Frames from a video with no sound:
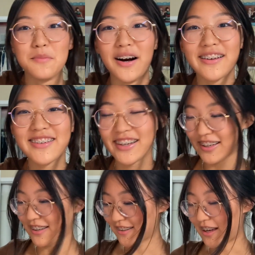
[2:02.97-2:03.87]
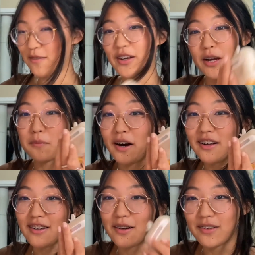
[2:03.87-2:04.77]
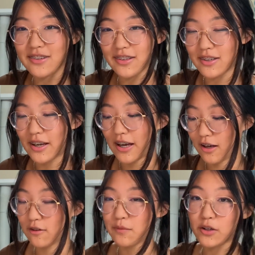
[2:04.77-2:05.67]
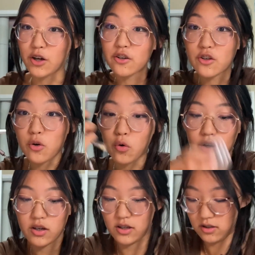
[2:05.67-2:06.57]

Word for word: box. So I have my AirPods, obviously. I have my charger cord,